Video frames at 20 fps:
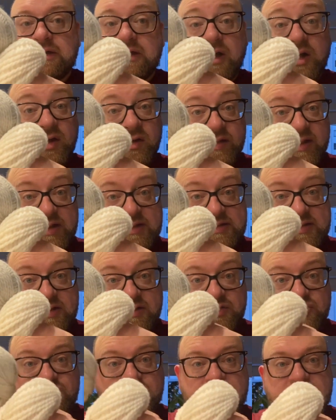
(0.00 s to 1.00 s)
Oh, that's
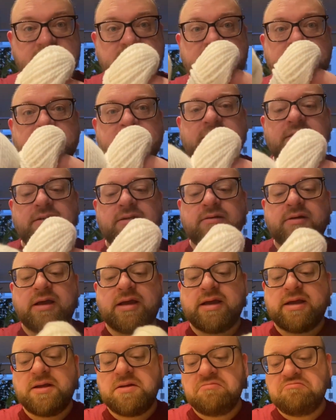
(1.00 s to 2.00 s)
interesting.
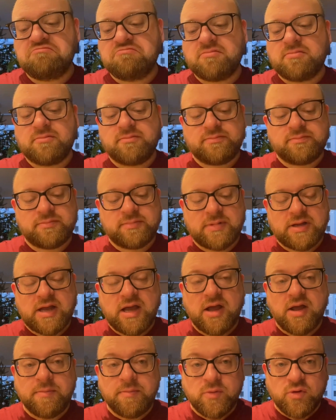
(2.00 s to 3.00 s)
Okay.
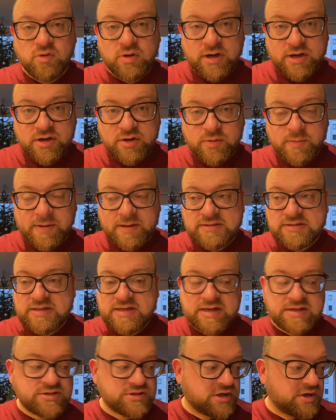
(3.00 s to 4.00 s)
Um, all I know about
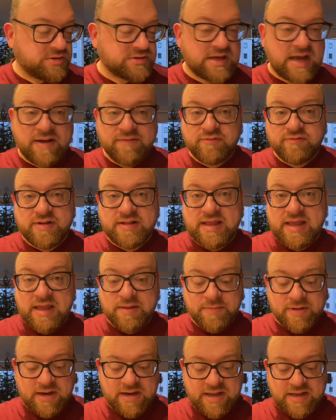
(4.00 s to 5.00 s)
today's is I haven't read the
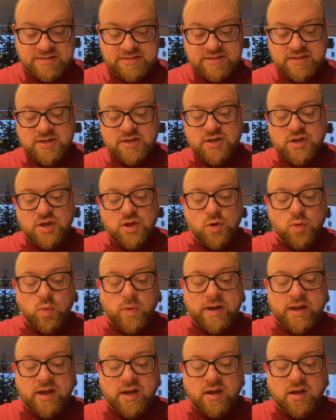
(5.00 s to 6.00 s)
email yet.
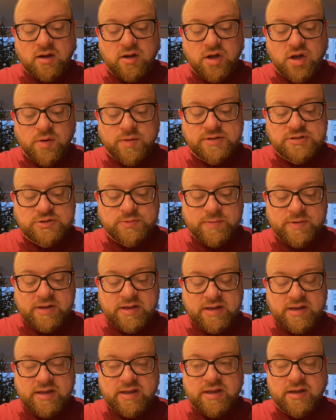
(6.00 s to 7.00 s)
We are going to
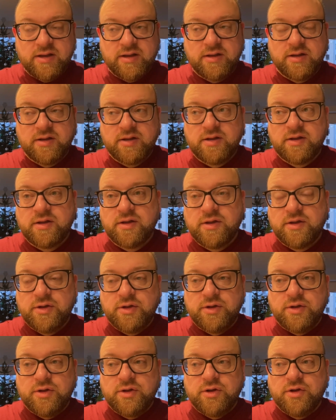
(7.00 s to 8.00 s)
be
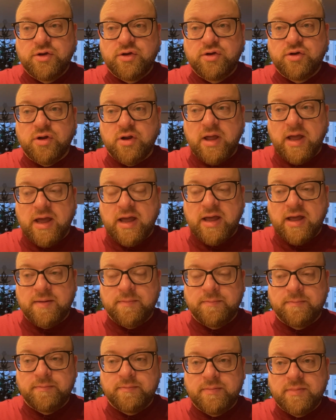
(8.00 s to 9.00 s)

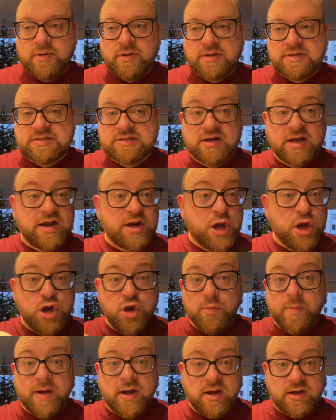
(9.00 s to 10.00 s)
um, starting a
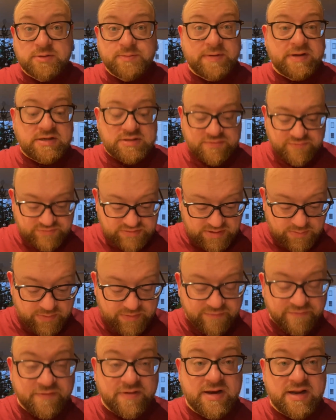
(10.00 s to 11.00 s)
new part because obviously we
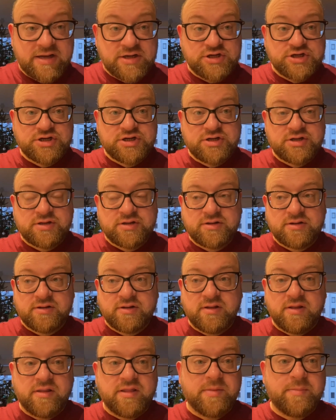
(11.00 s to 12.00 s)
finished
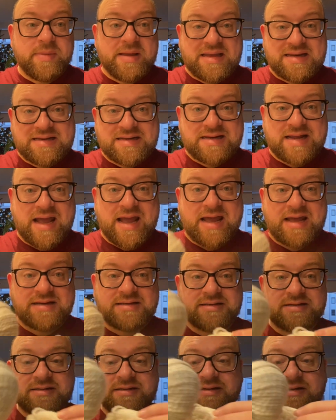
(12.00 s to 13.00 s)
the beaded
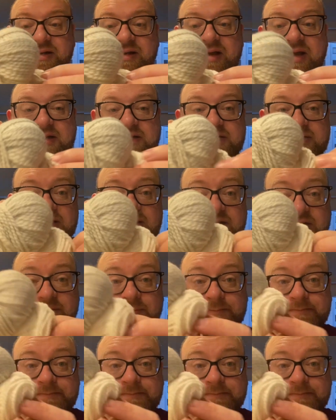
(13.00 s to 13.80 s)
head yesterday.